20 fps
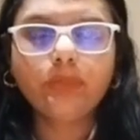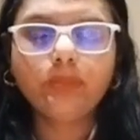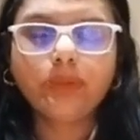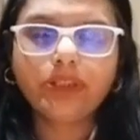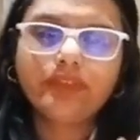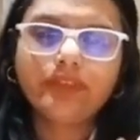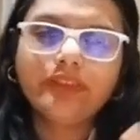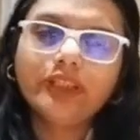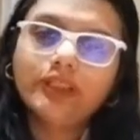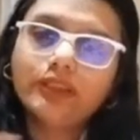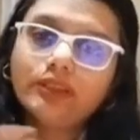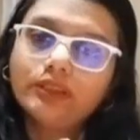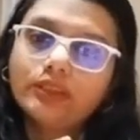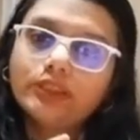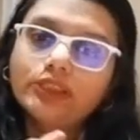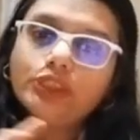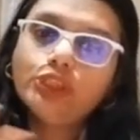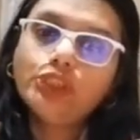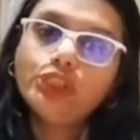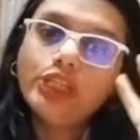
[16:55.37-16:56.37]
but we are
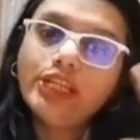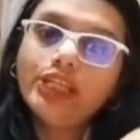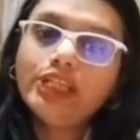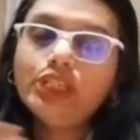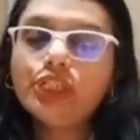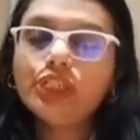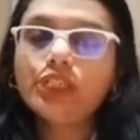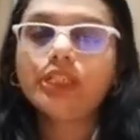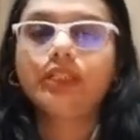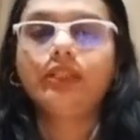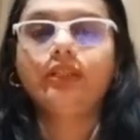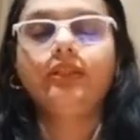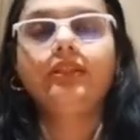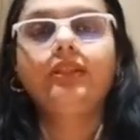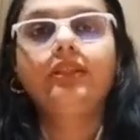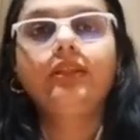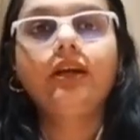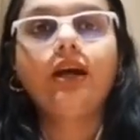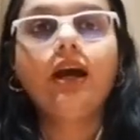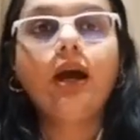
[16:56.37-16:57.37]

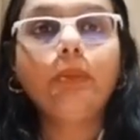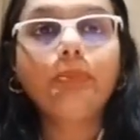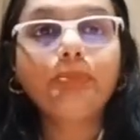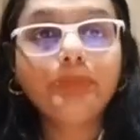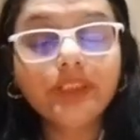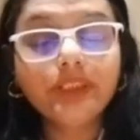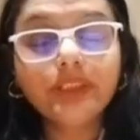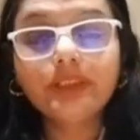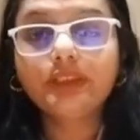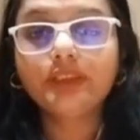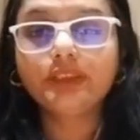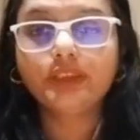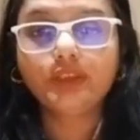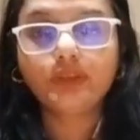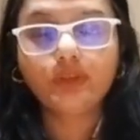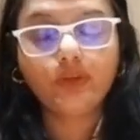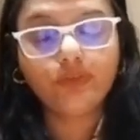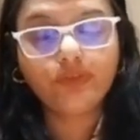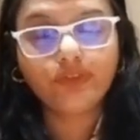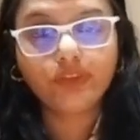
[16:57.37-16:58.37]
changing the appearance
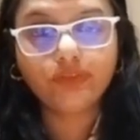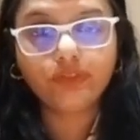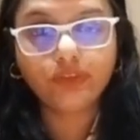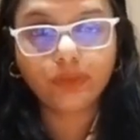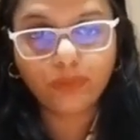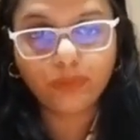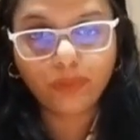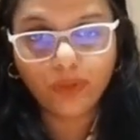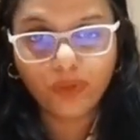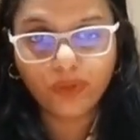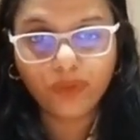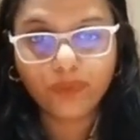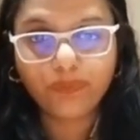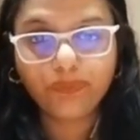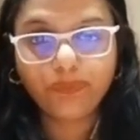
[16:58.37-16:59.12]
of the football.